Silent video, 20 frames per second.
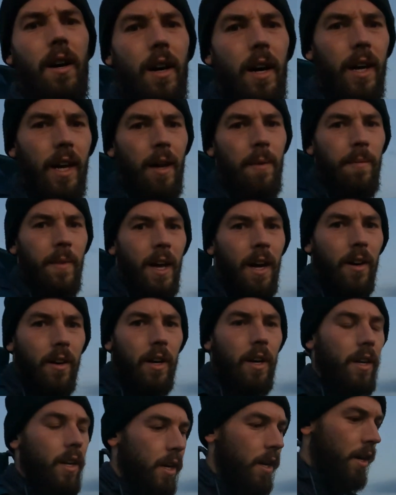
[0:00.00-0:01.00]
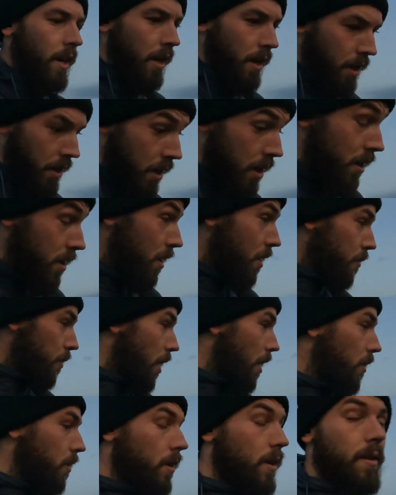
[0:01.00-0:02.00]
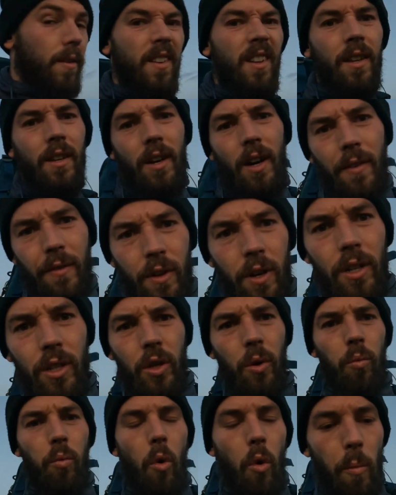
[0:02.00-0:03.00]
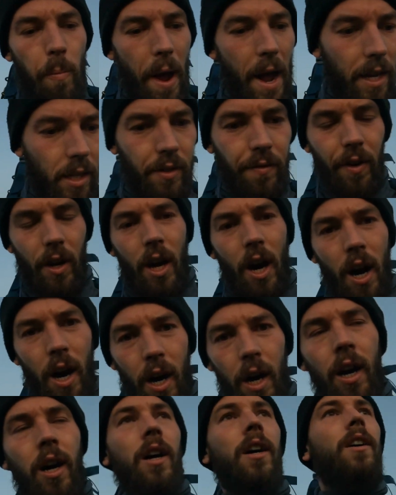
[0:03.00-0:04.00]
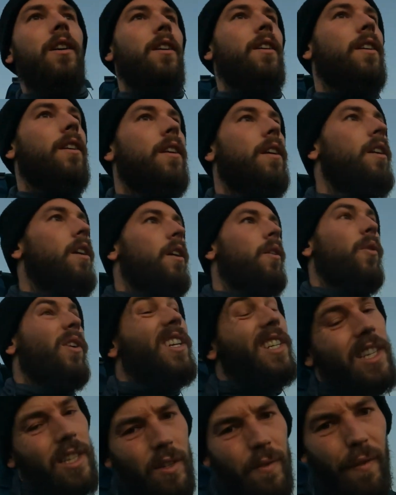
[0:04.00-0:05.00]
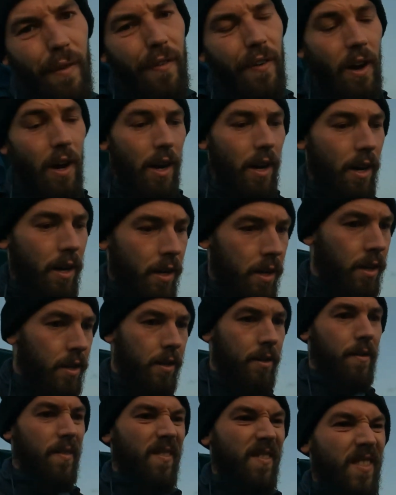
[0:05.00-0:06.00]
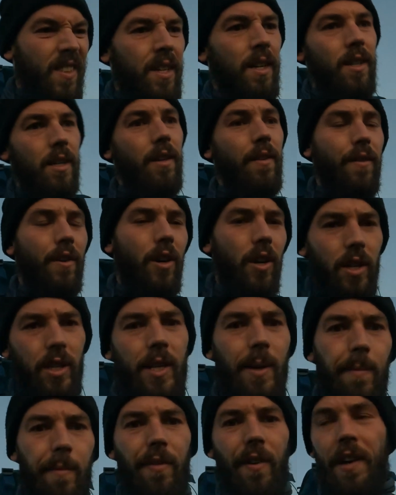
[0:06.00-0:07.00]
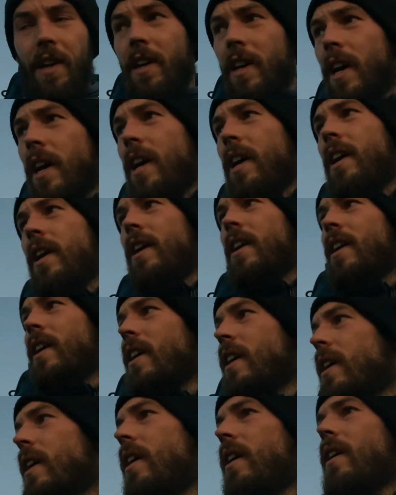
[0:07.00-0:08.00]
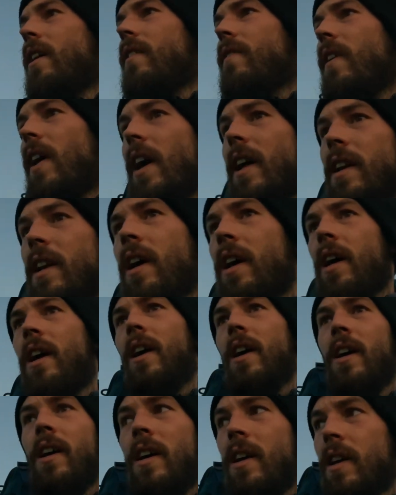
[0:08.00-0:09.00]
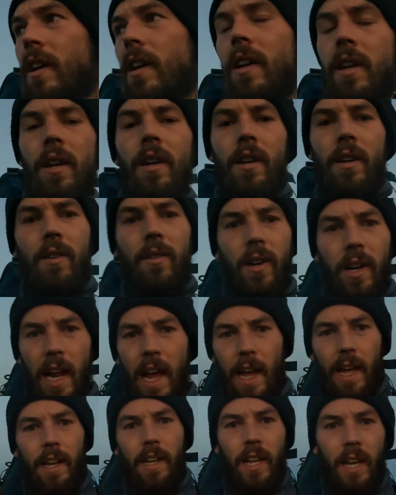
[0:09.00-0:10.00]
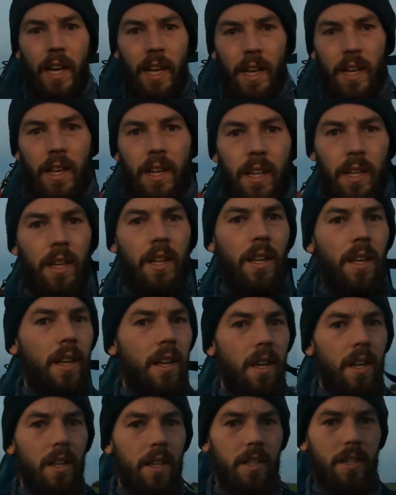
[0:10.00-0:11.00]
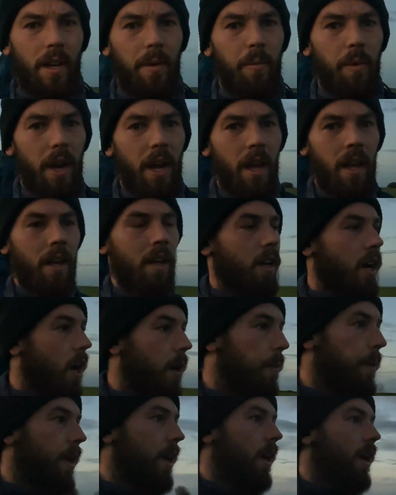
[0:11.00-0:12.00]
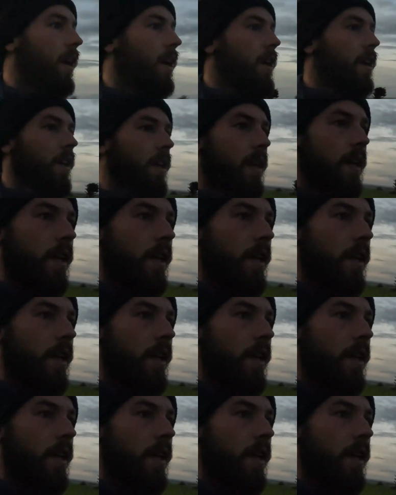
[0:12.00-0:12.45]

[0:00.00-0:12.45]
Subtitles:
I am now gonna, well, I've got to walk back to the car, which isn't far. I forgot something, and then I'm gonna head somewhere up here